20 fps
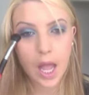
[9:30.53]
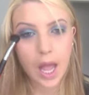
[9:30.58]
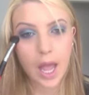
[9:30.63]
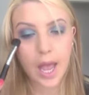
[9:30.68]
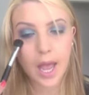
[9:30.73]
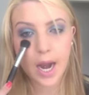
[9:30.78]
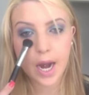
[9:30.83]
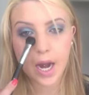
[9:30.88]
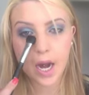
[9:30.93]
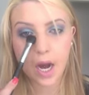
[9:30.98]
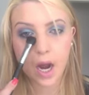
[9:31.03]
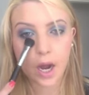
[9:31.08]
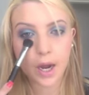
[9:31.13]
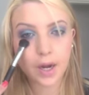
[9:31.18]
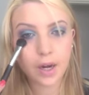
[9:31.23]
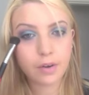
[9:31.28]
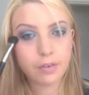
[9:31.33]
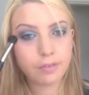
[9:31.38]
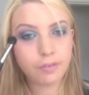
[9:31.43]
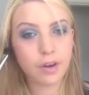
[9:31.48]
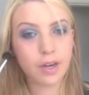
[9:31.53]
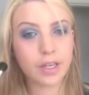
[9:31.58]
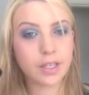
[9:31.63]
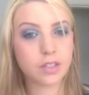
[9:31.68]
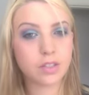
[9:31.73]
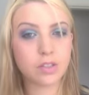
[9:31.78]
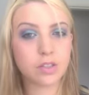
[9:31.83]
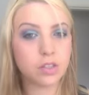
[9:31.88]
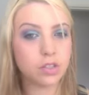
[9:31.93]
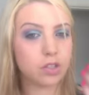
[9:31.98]
And I don't find
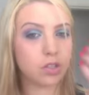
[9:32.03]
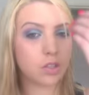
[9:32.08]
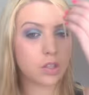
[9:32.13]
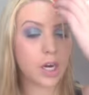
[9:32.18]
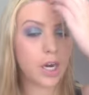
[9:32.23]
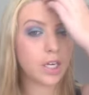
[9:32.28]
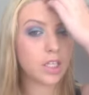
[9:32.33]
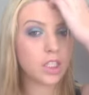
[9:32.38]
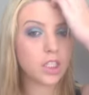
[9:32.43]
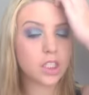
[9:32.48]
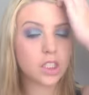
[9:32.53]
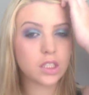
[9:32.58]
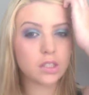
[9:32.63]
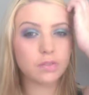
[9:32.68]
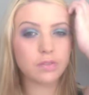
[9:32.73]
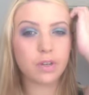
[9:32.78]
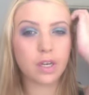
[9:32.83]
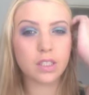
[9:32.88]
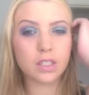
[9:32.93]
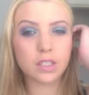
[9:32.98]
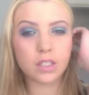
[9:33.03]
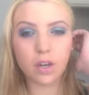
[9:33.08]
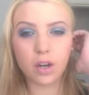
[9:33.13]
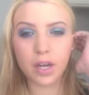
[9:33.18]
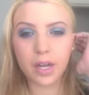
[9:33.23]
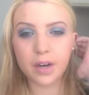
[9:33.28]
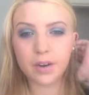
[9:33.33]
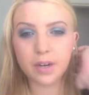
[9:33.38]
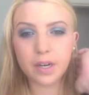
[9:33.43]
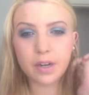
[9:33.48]
it too scratchy for under the
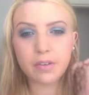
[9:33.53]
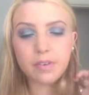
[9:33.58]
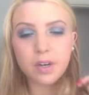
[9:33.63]
eye area,